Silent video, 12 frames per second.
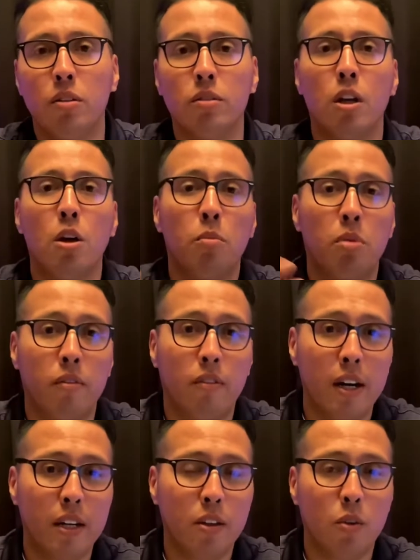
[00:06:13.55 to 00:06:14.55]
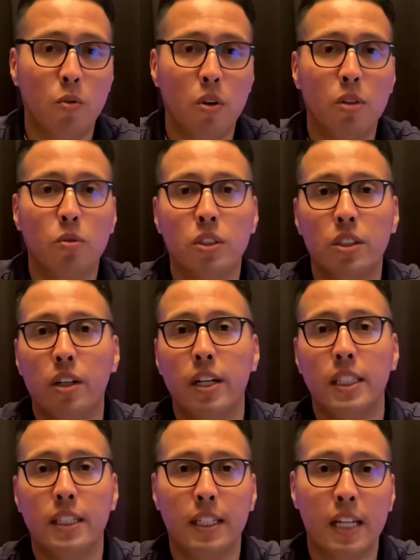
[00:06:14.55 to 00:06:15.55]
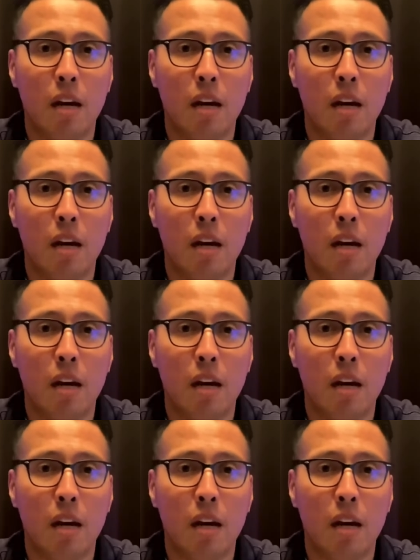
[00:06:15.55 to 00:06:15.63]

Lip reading: provided the work was done as a capital